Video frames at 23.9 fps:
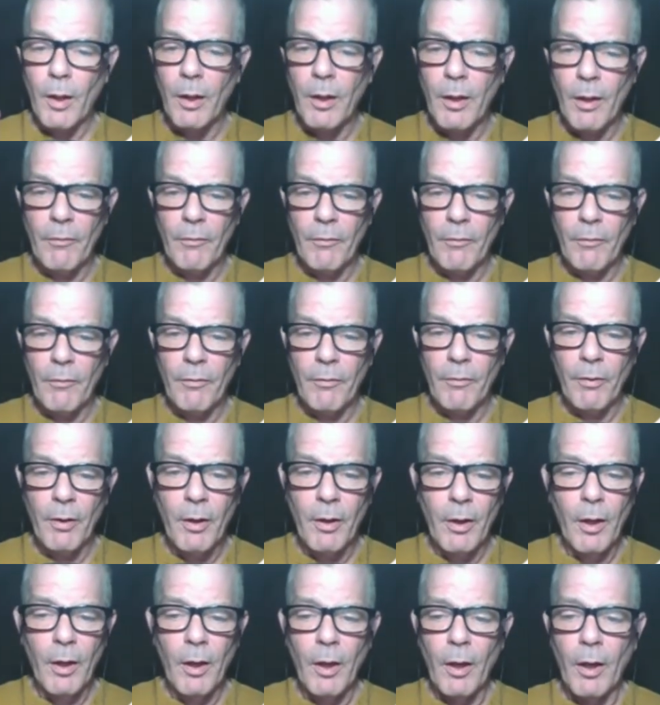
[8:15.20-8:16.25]
you have
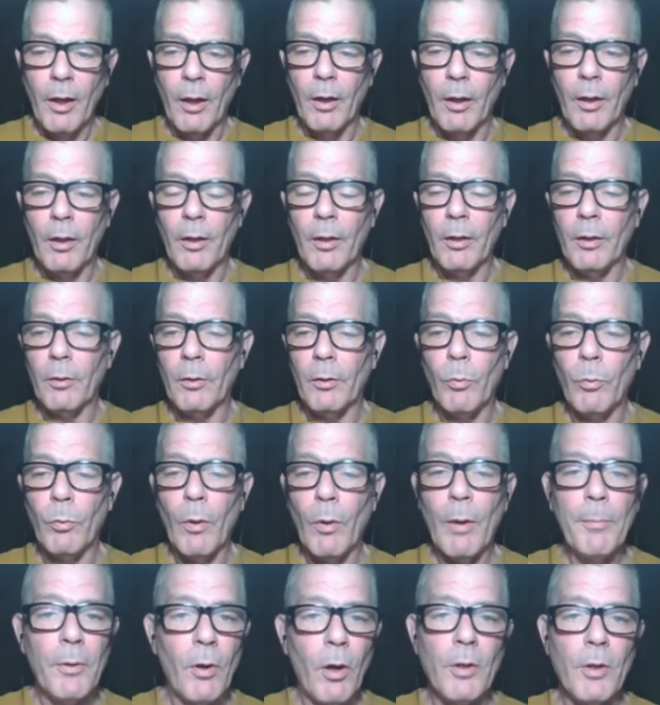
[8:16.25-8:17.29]
uh,
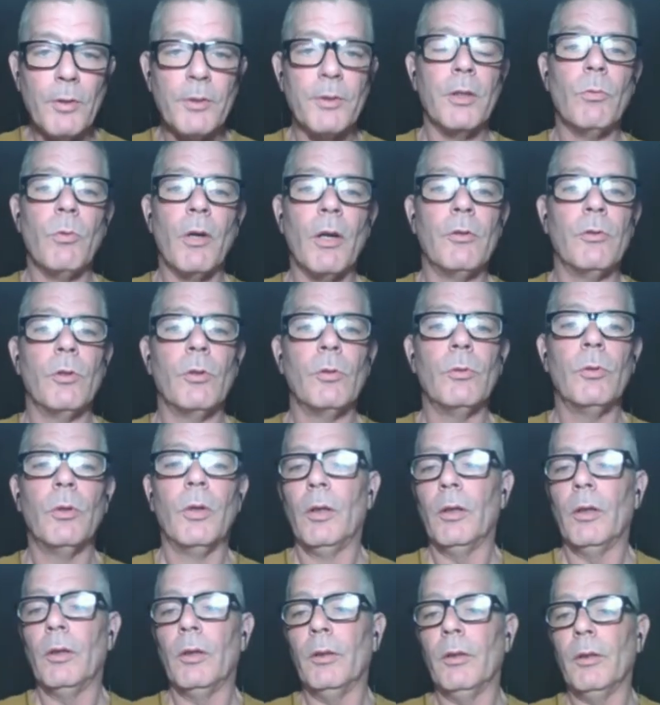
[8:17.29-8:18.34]
webinars that you wanna do,
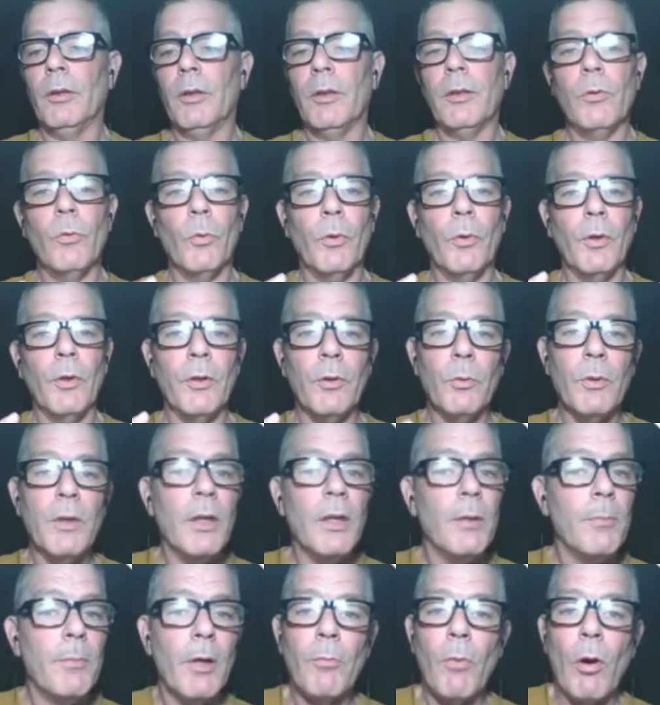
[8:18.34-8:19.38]
uh, you wanna do
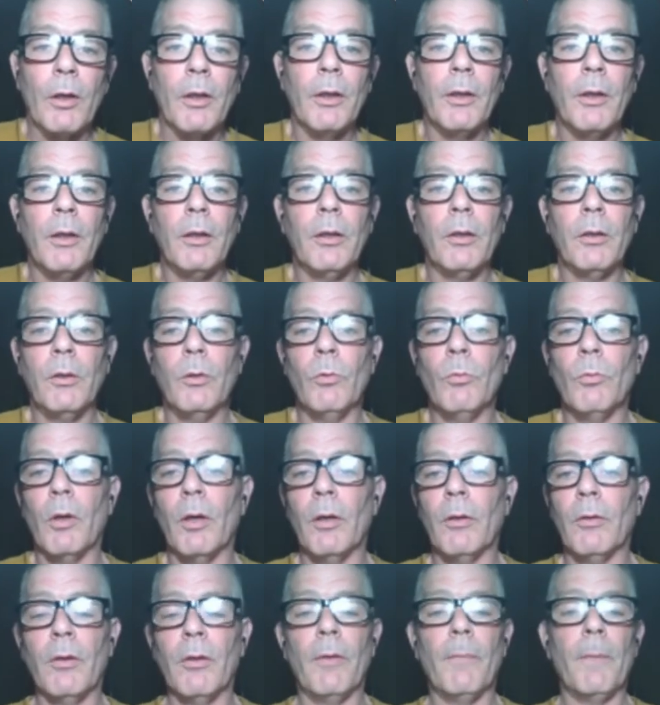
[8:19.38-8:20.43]
email marketing, you
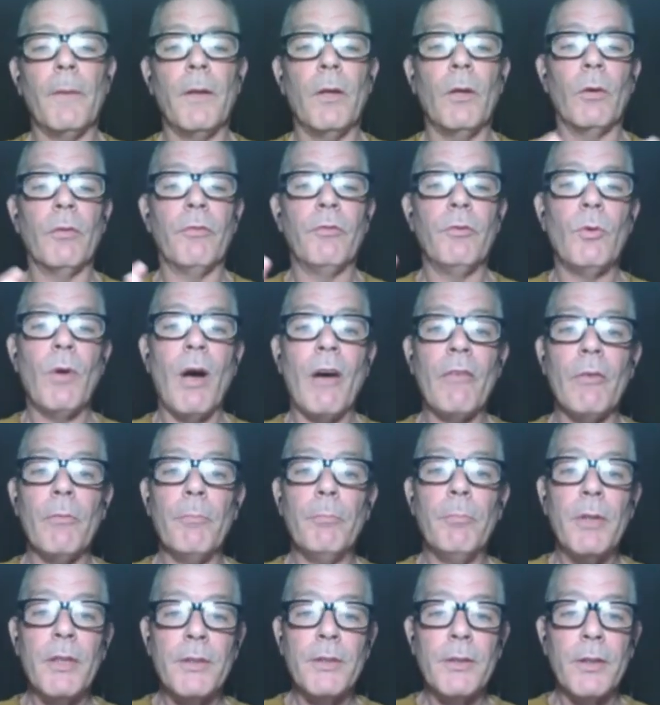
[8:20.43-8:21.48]
wanna, you know, if you have a
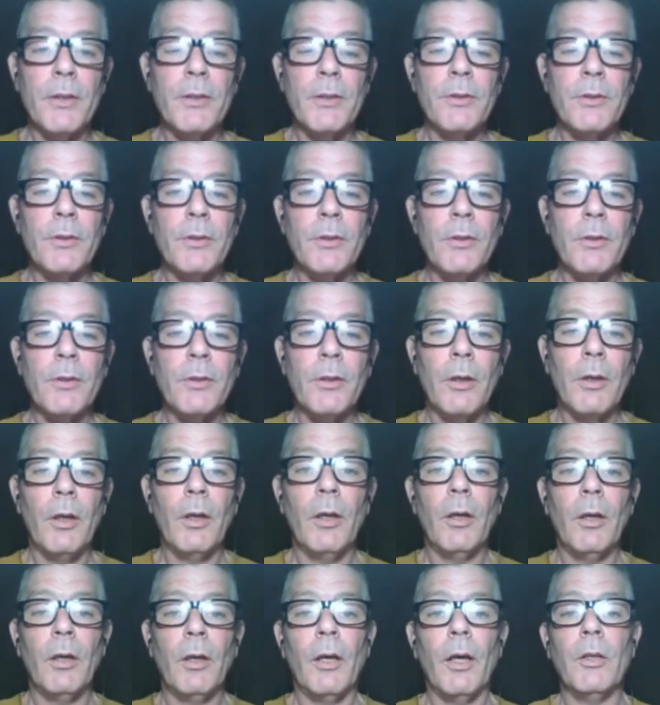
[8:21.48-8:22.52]
business
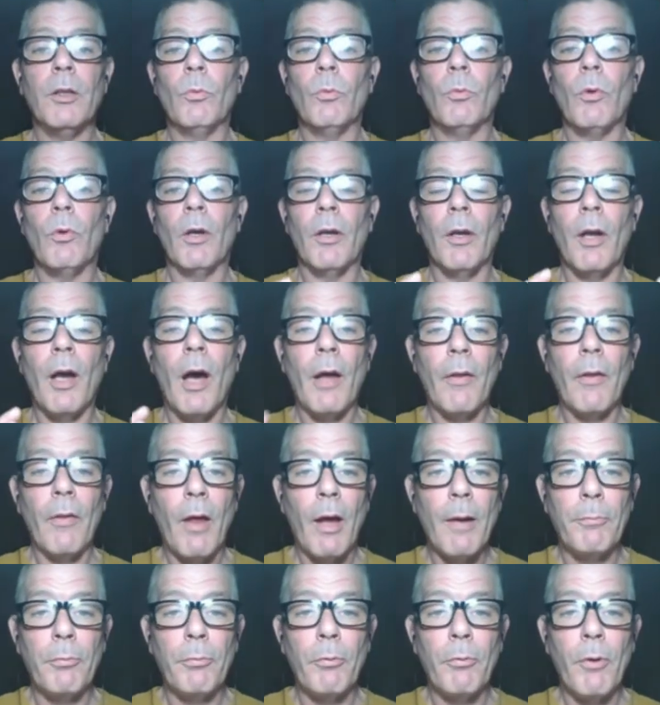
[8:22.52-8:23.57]
and you want an online
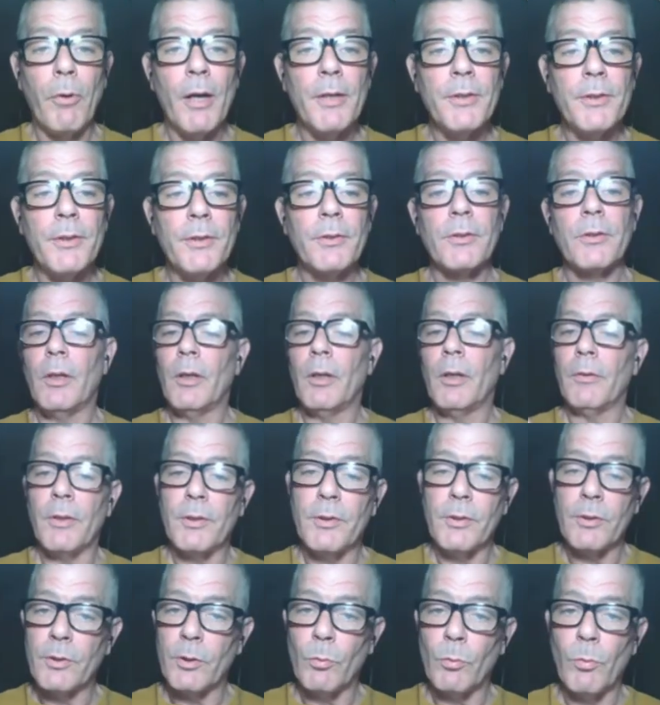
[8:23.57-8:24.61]
presence, this
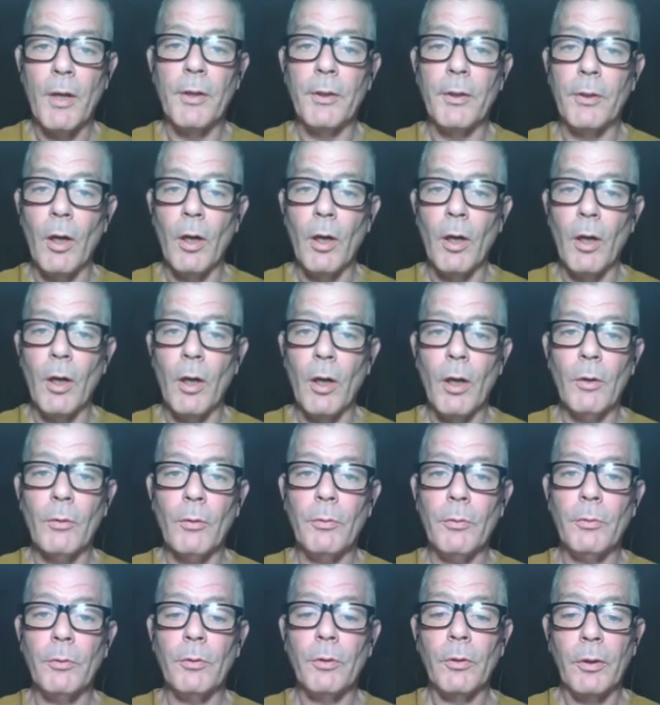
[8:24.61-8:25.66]
is the way to go,
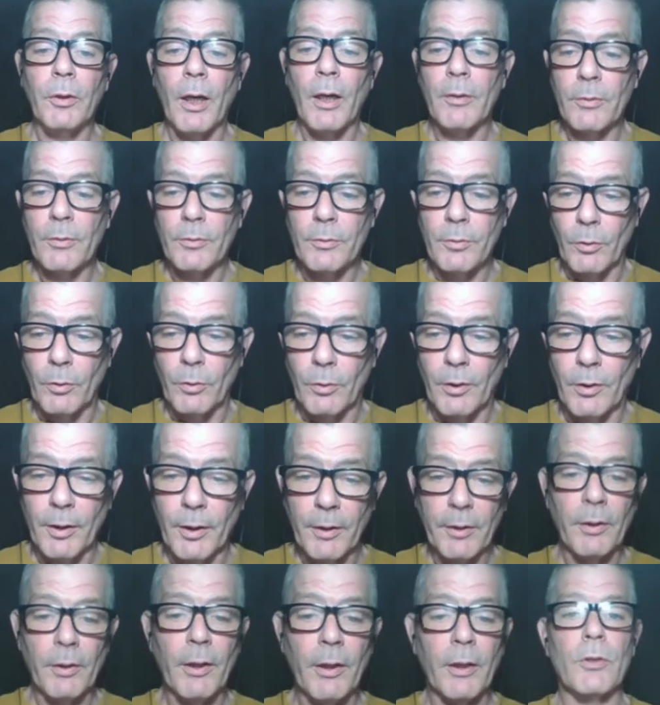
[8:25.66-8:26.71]
okay? So click the link in the
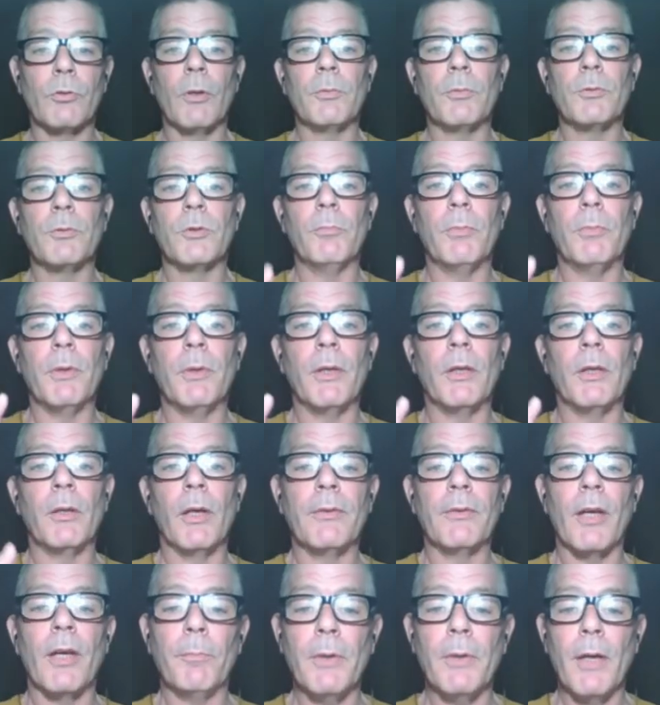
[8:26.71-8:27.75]
description, be glad to help
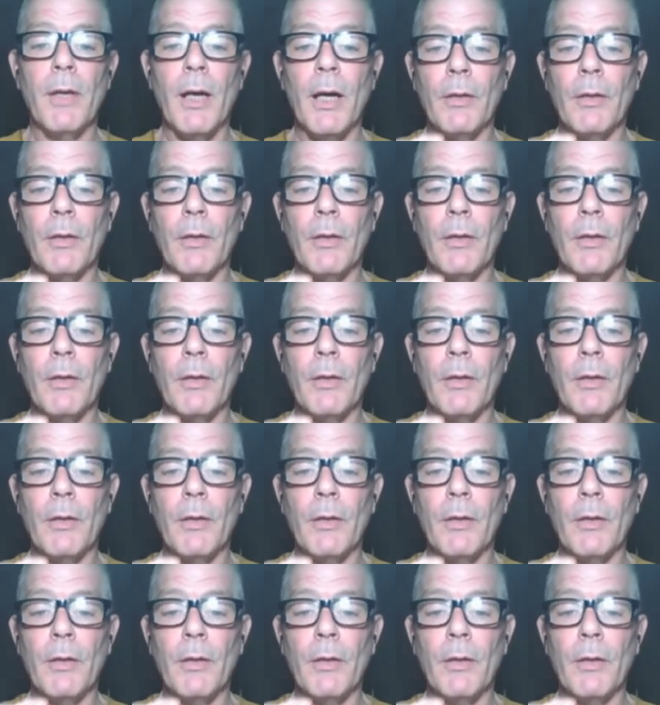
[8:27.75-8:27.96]
you out.